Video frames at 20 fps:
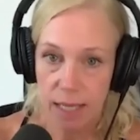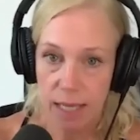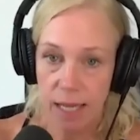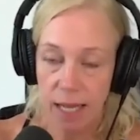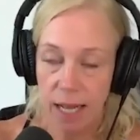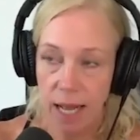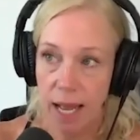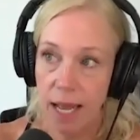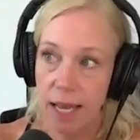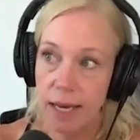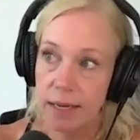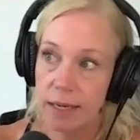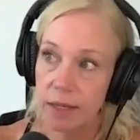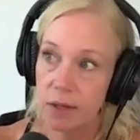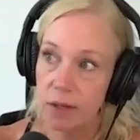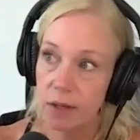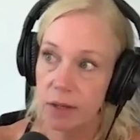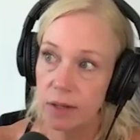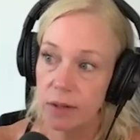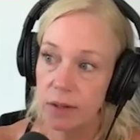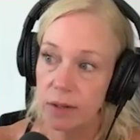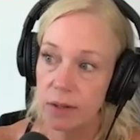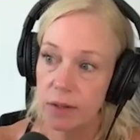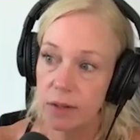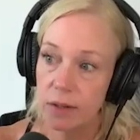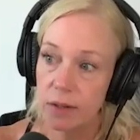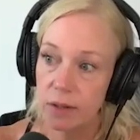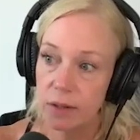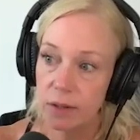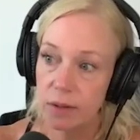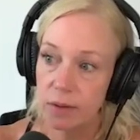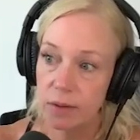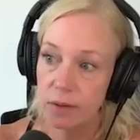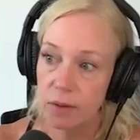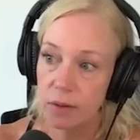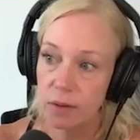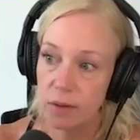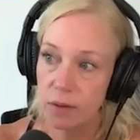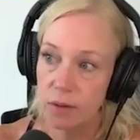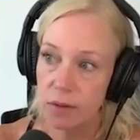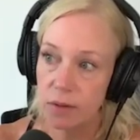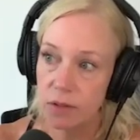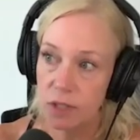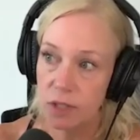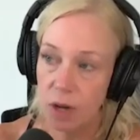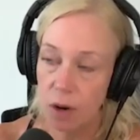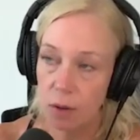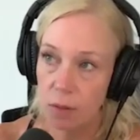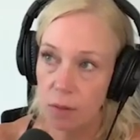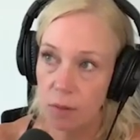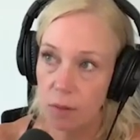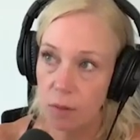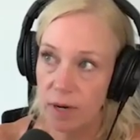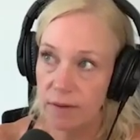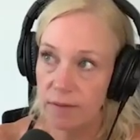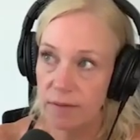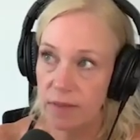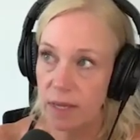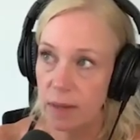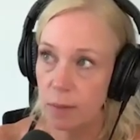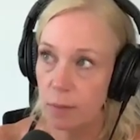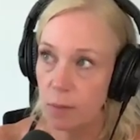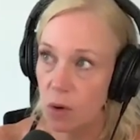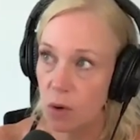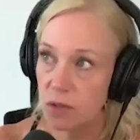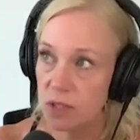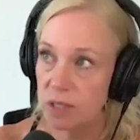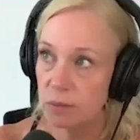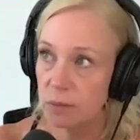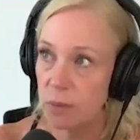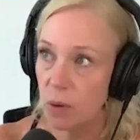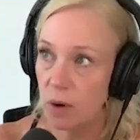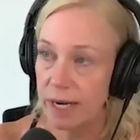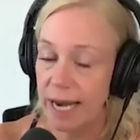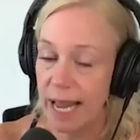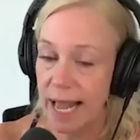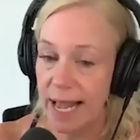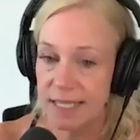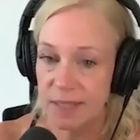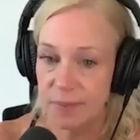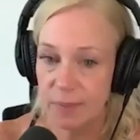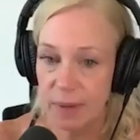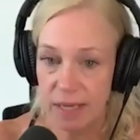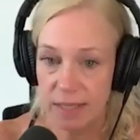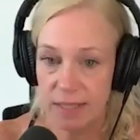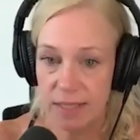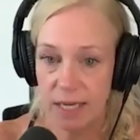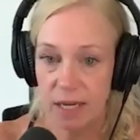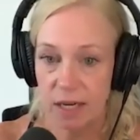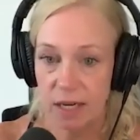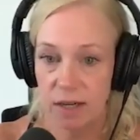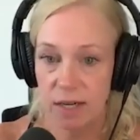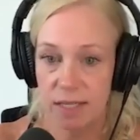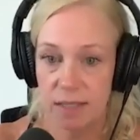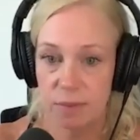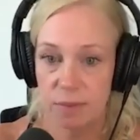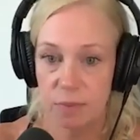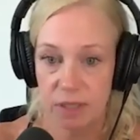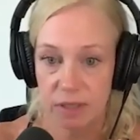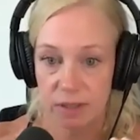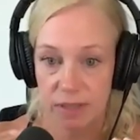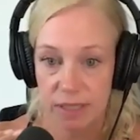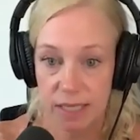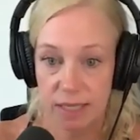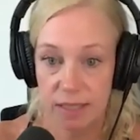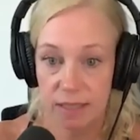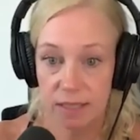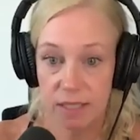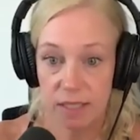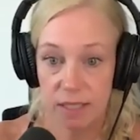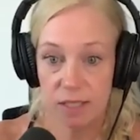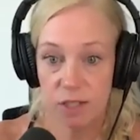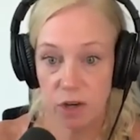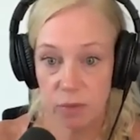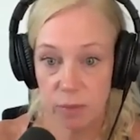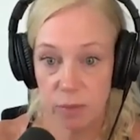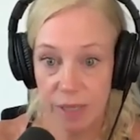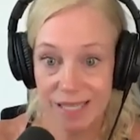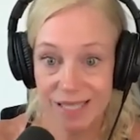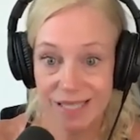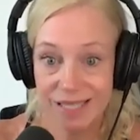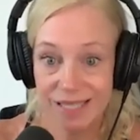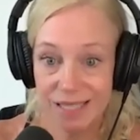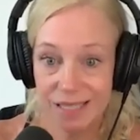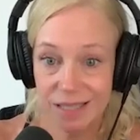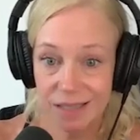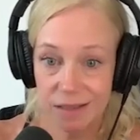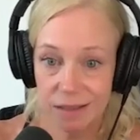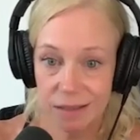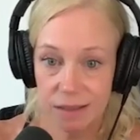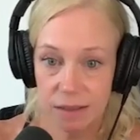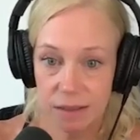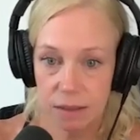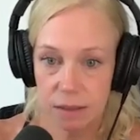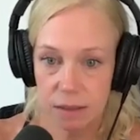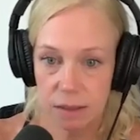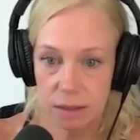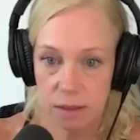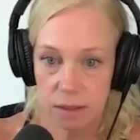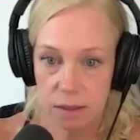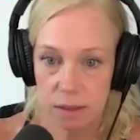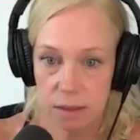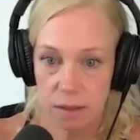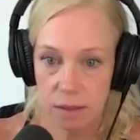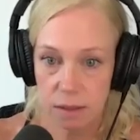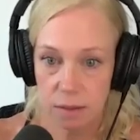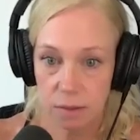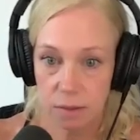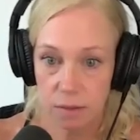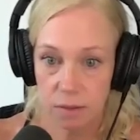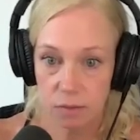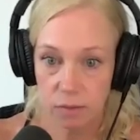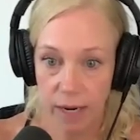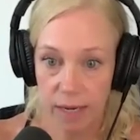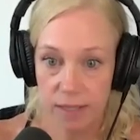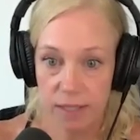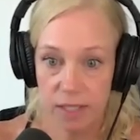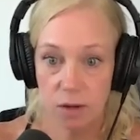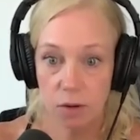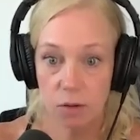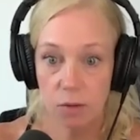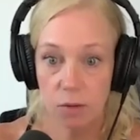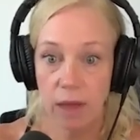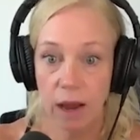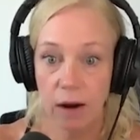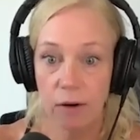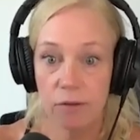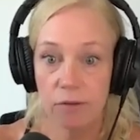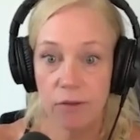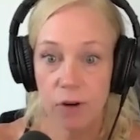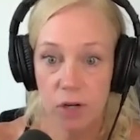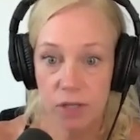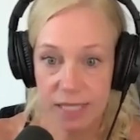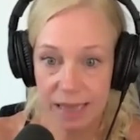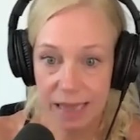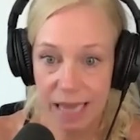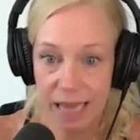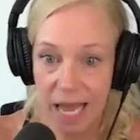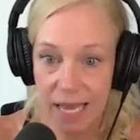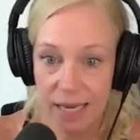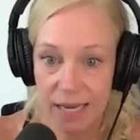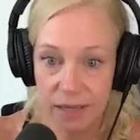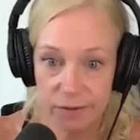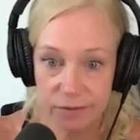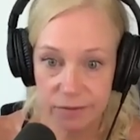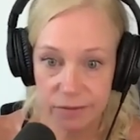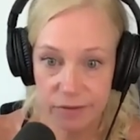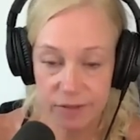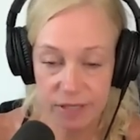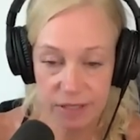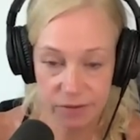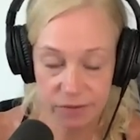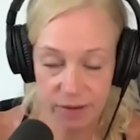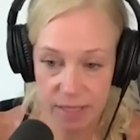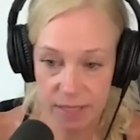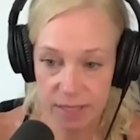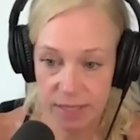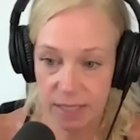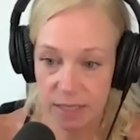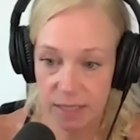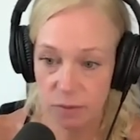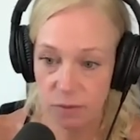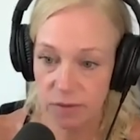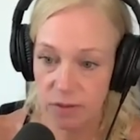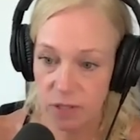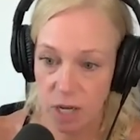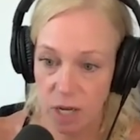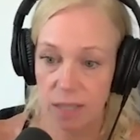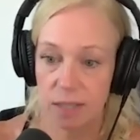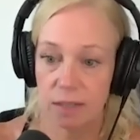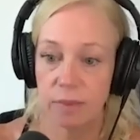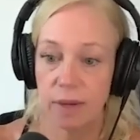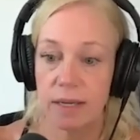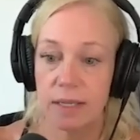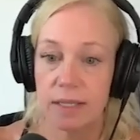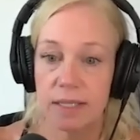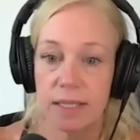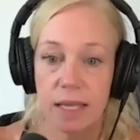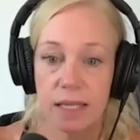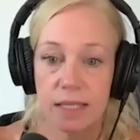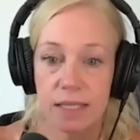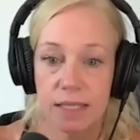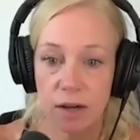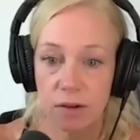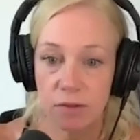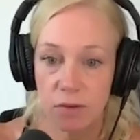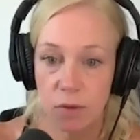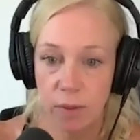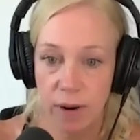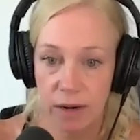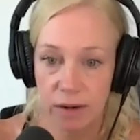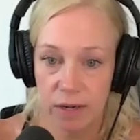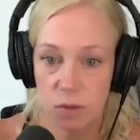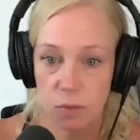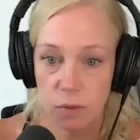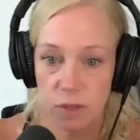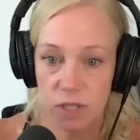And so, one of the most important aspects here is building discernment, right? So, our first line of defense, as we've talked about, is that self awareness.